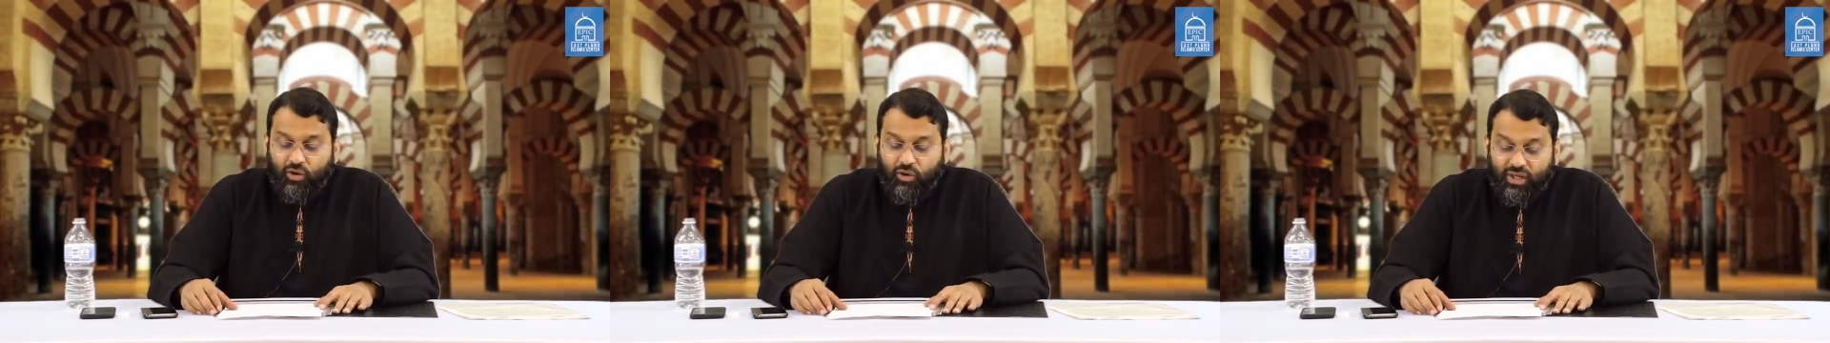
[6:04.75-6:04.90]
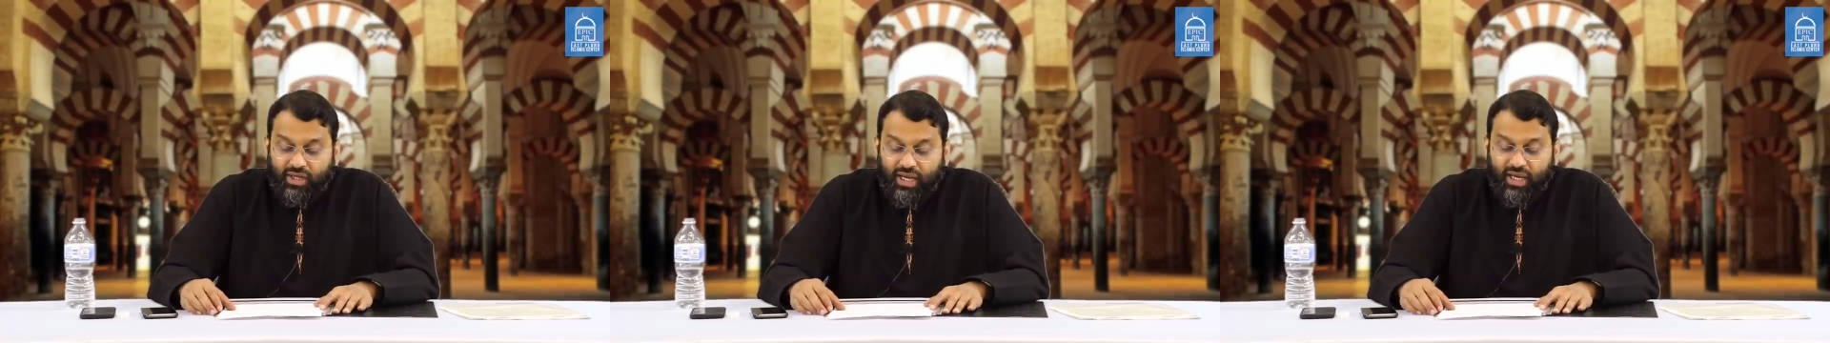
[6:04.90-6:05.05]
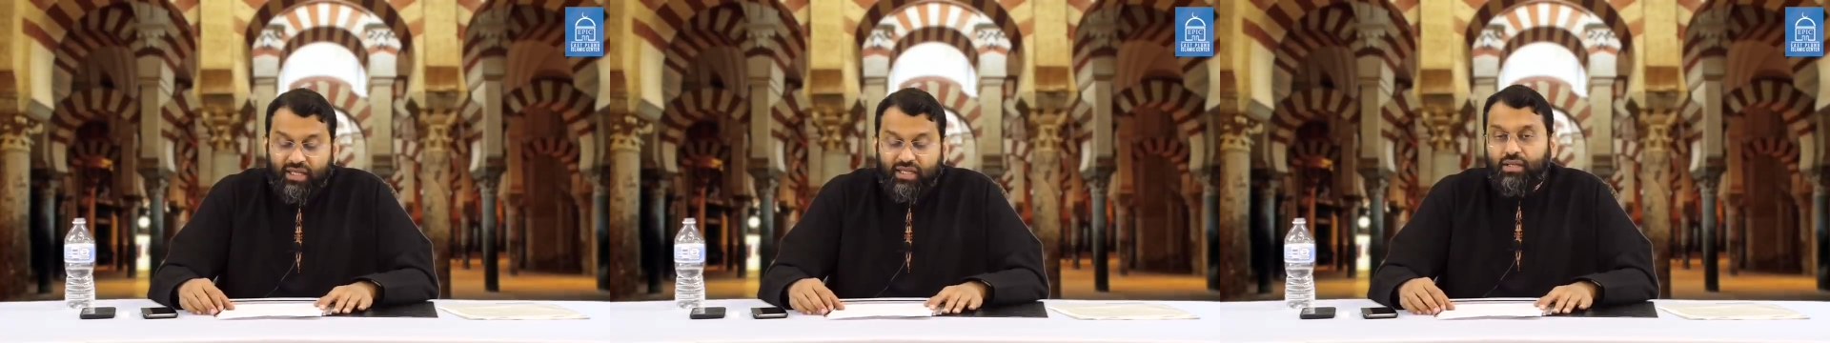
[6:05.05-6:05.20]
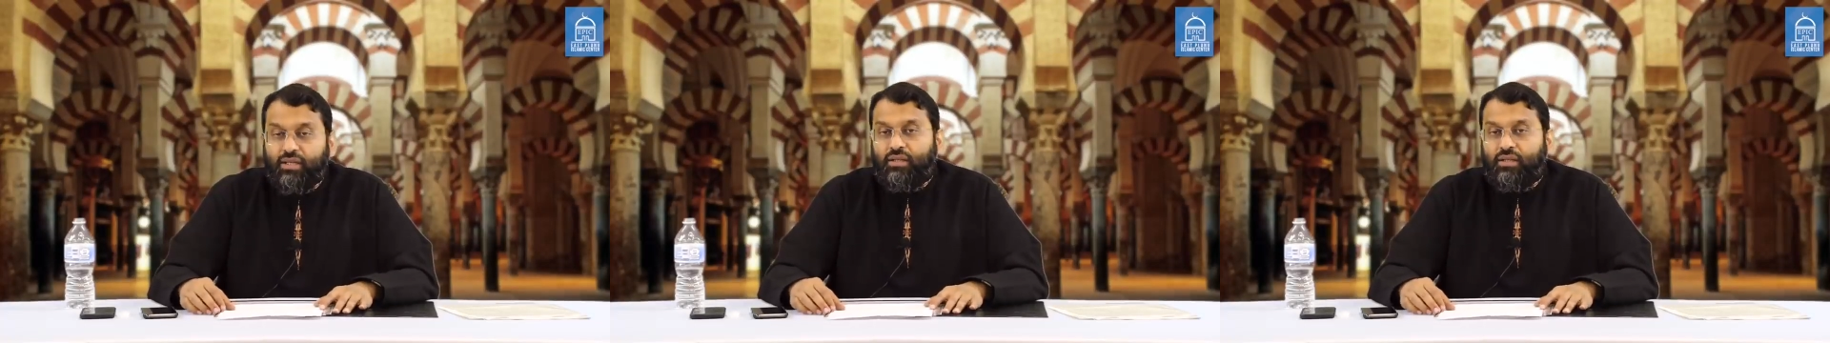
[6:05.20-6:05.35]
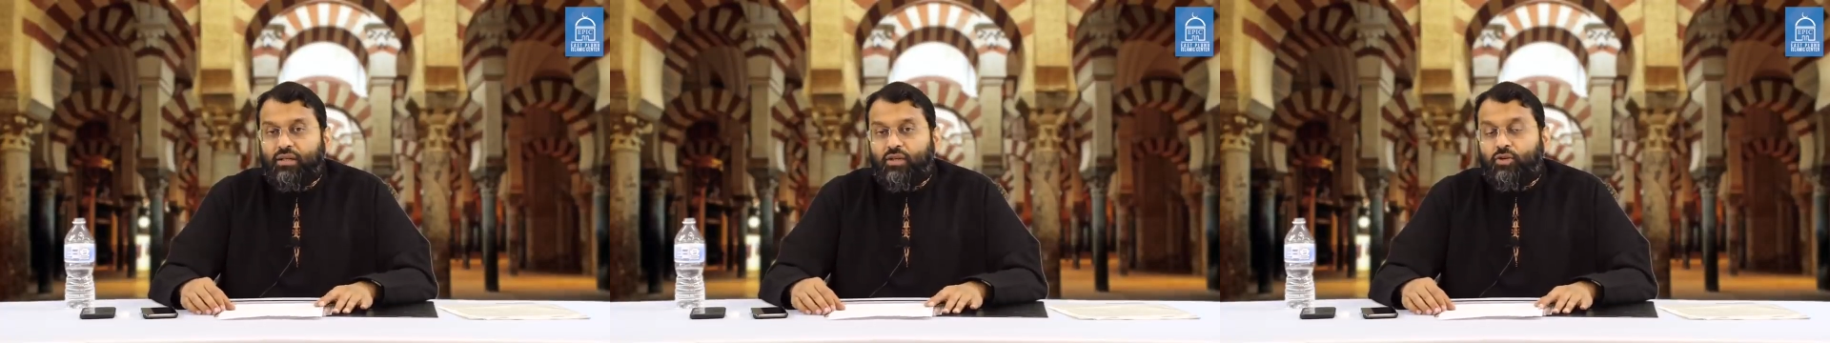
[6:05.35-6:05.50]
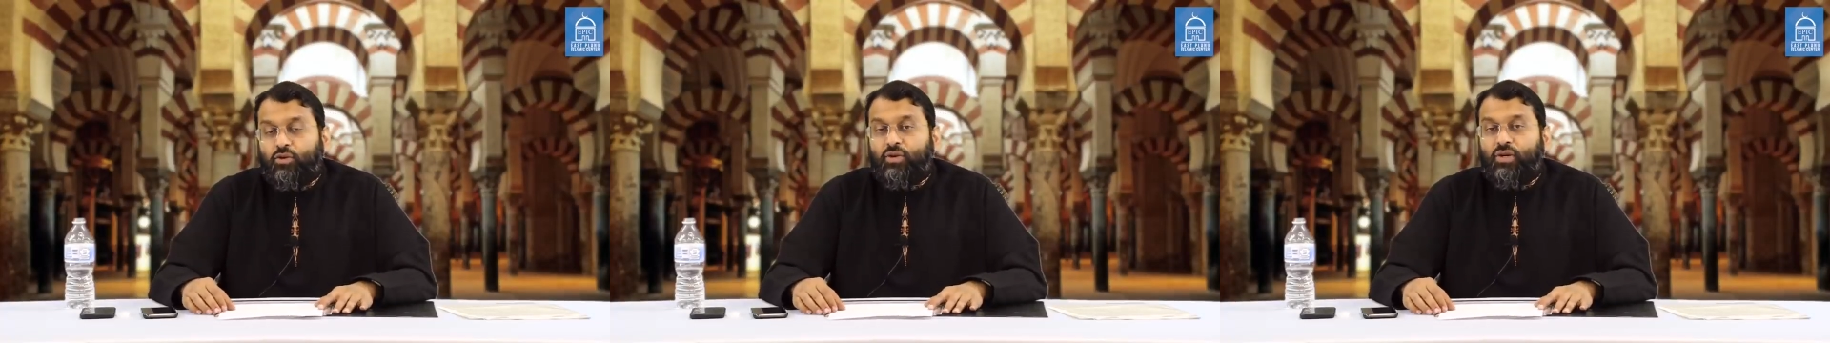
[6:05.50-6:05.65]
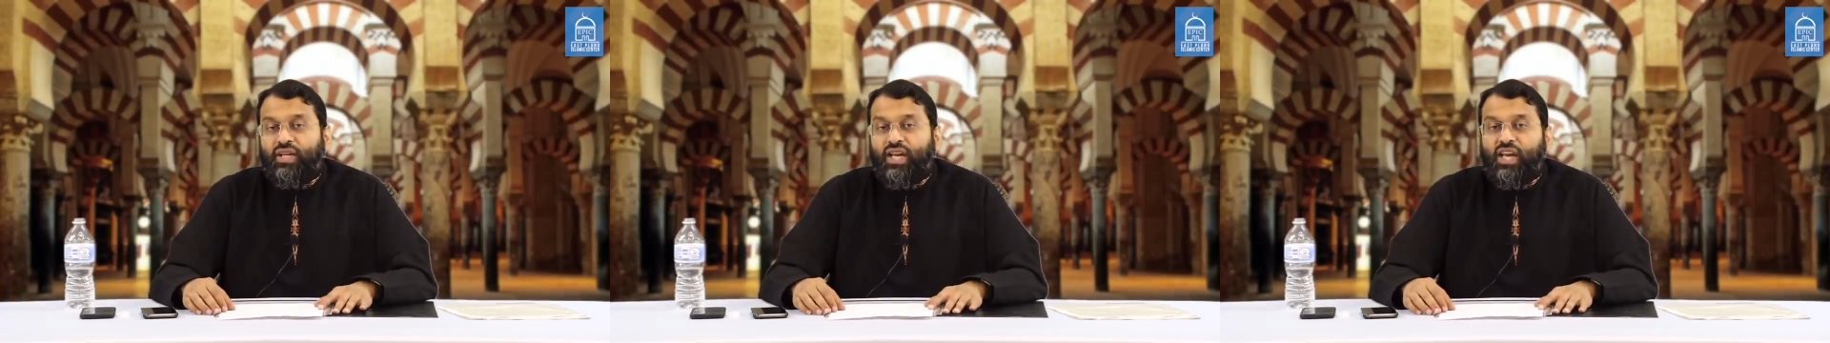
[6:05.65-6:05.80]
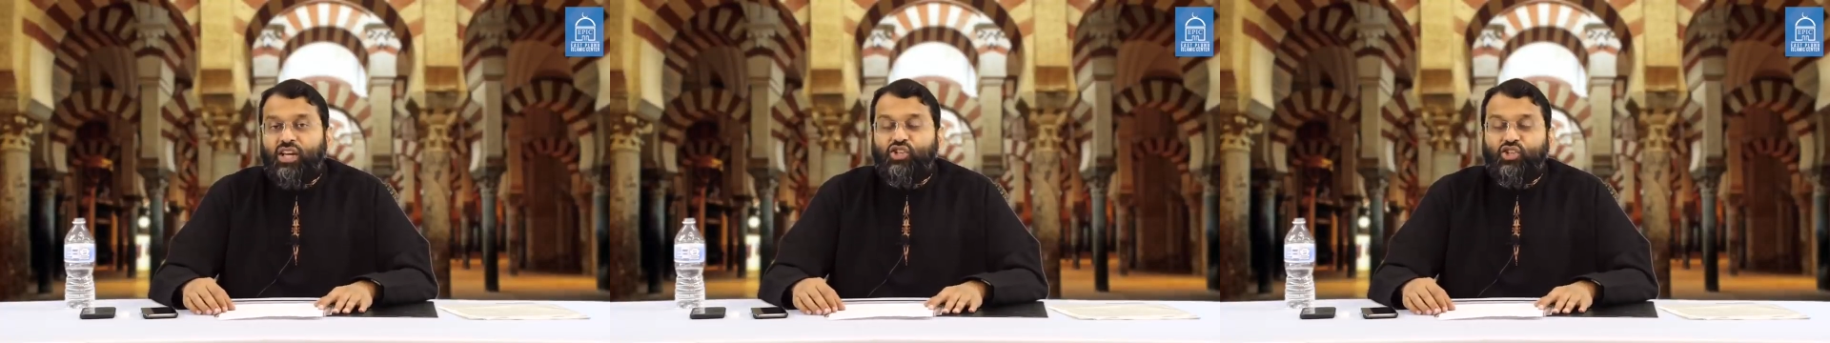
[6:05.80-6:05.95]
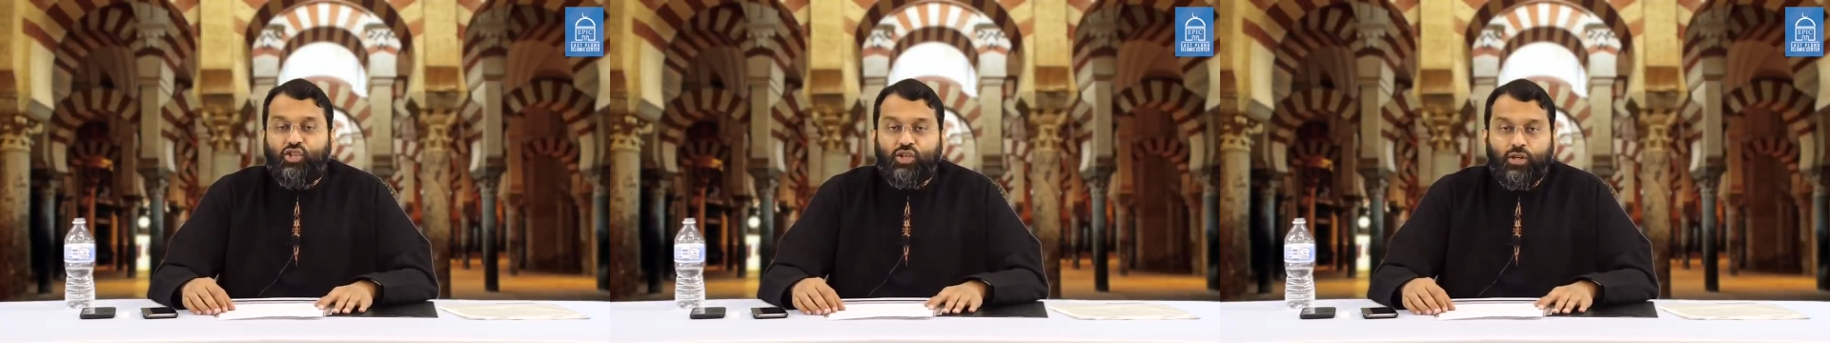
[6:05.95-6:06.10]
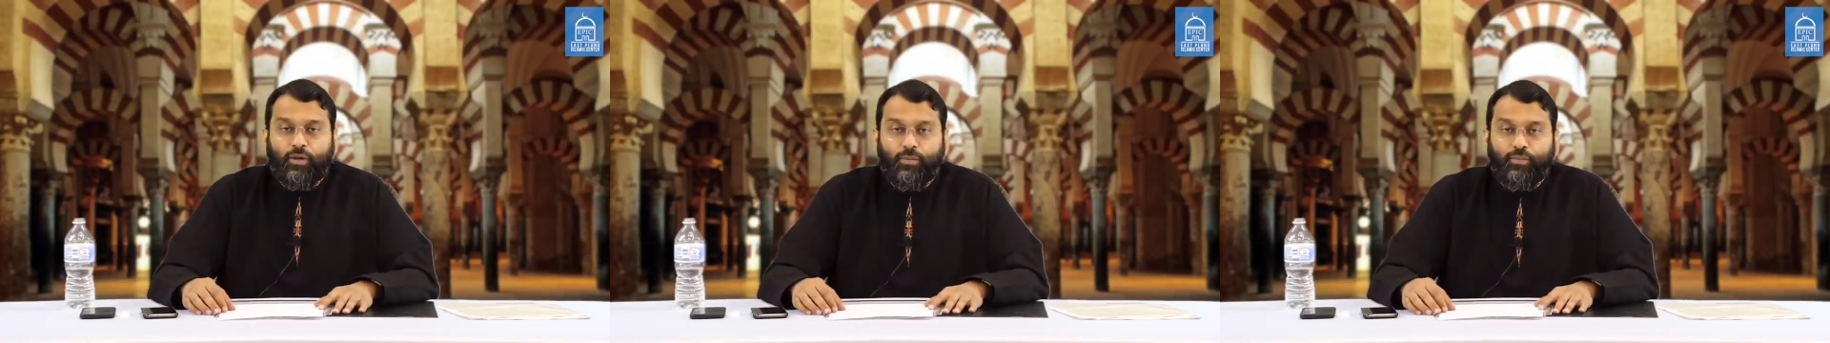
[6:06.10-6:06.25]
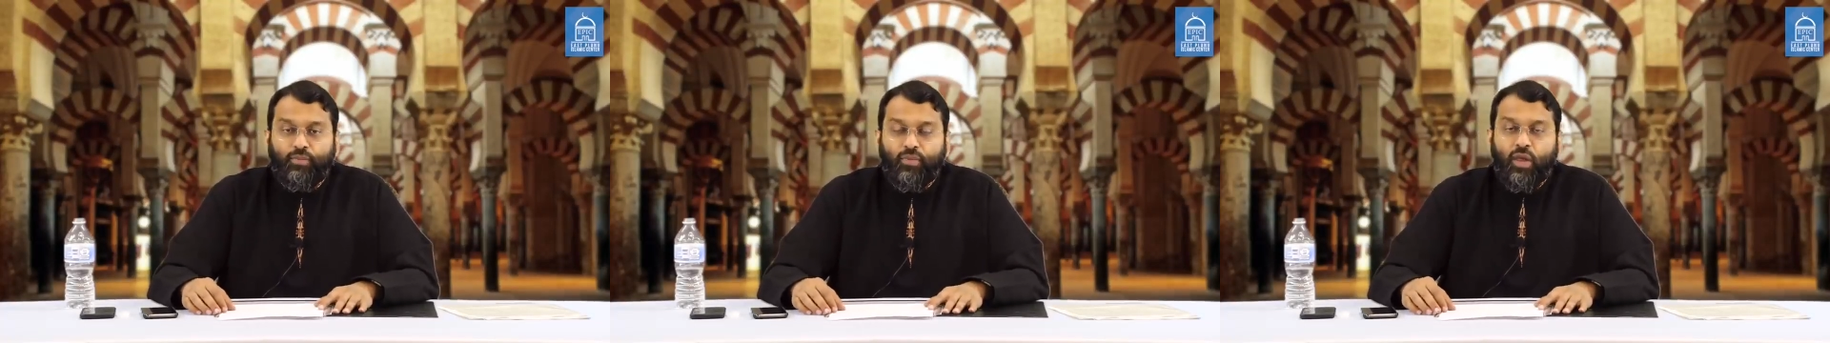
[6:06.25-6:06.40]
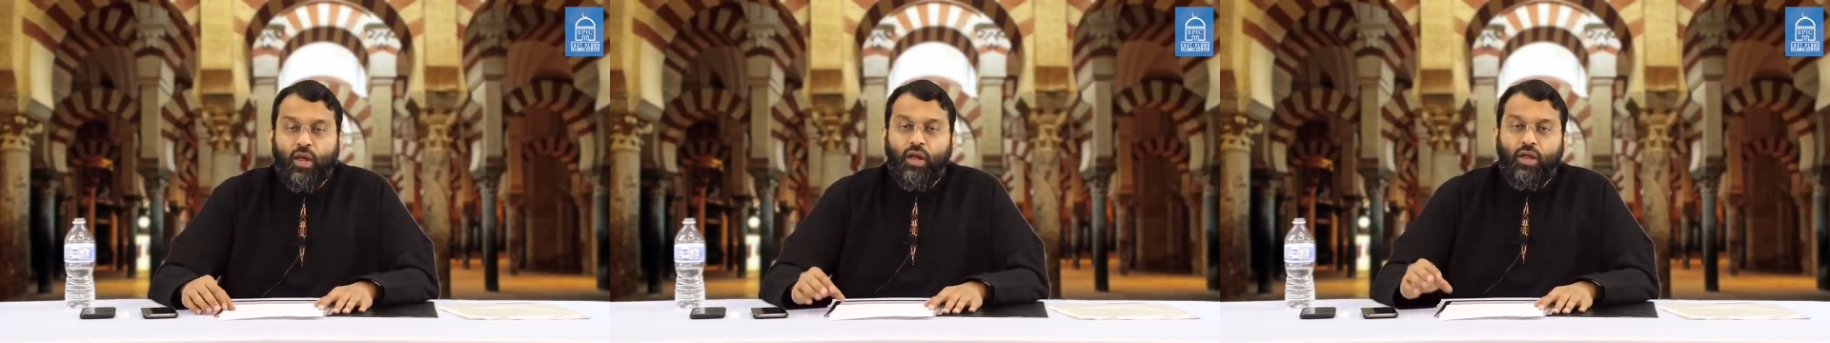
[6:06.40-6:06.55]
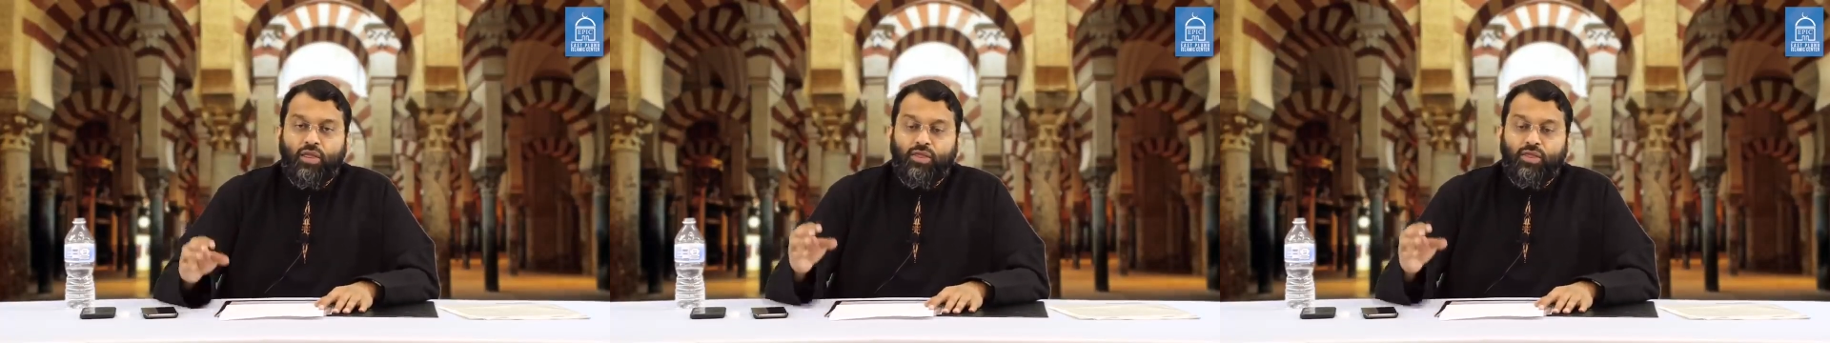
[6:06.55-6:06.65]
created the creation,